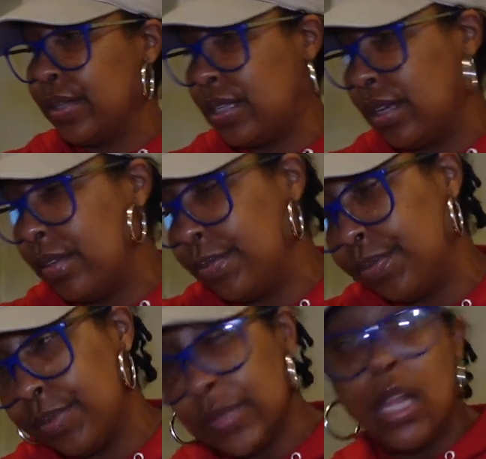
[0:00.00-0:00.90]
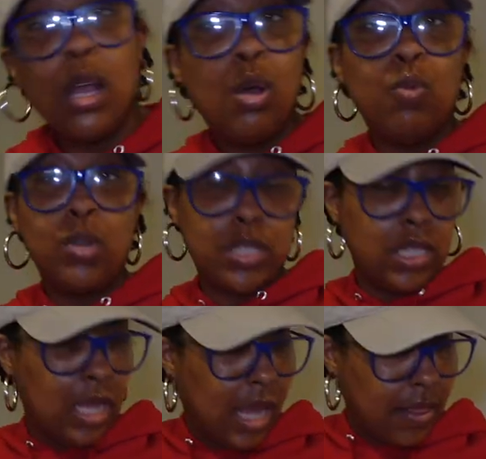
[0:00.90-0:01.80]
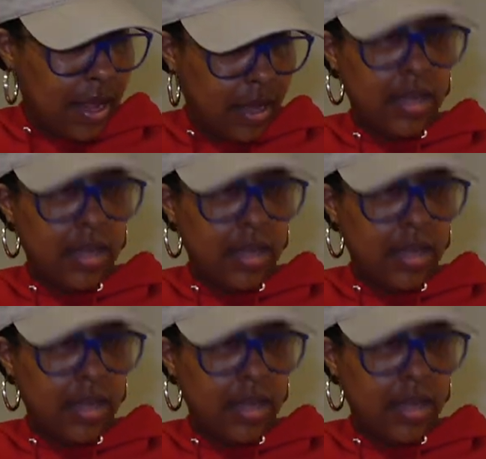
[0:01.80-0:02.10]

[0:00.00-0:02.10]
So we'll see how that